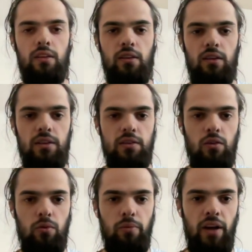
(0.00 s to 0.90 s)
Let's
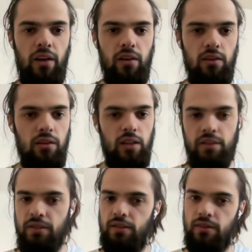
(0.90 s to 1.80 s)
go back,
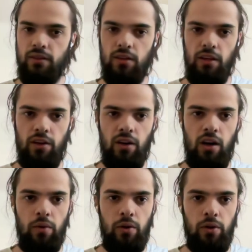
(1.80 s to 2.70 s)
let's clear
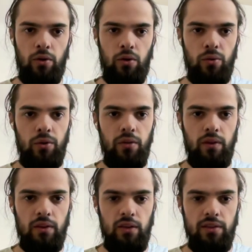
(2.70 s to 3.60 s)
our all
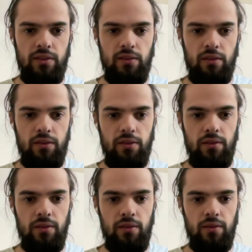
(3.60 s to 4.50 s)
event listeners,
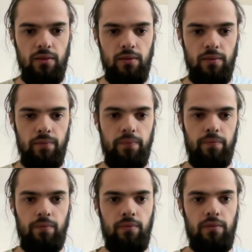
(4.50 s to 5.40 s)

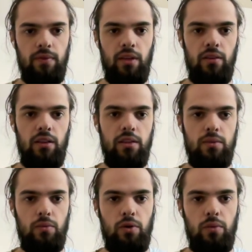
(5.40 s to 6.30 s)
and let's
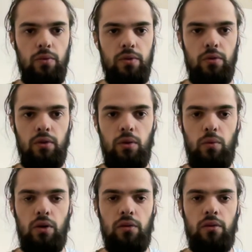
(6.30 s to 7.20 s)
work with only
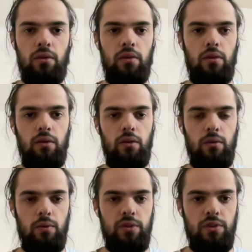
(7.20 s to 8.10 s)
one,
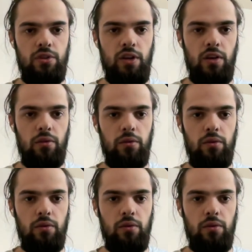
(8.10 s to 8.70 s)
with the child.